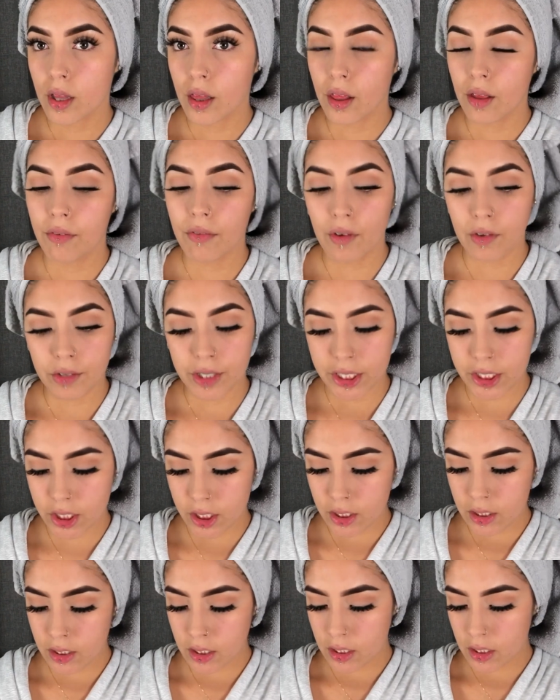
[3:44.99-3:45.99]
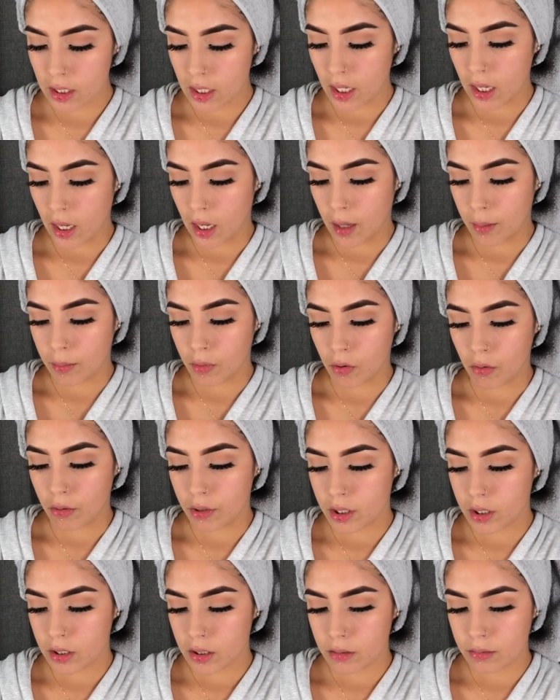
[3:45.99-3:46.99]
The foundations that I'm
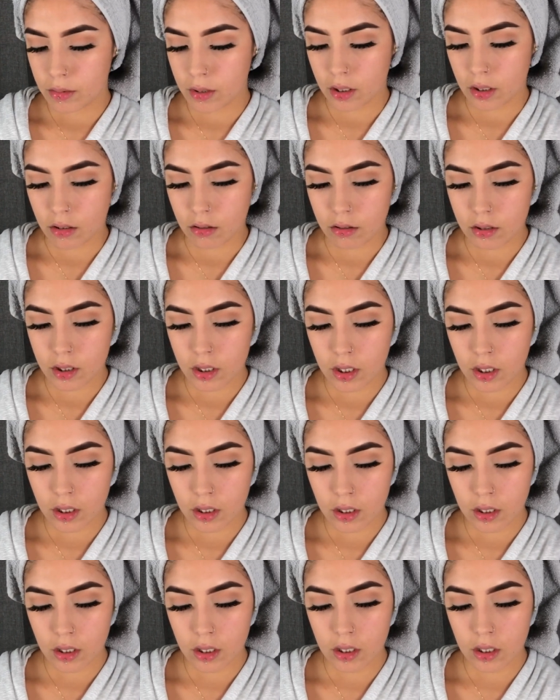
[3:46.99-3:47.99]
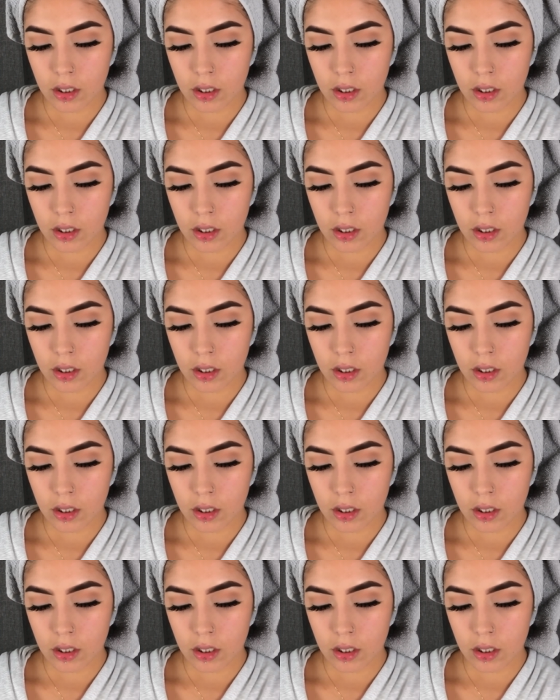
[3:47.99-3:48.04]
going to be using,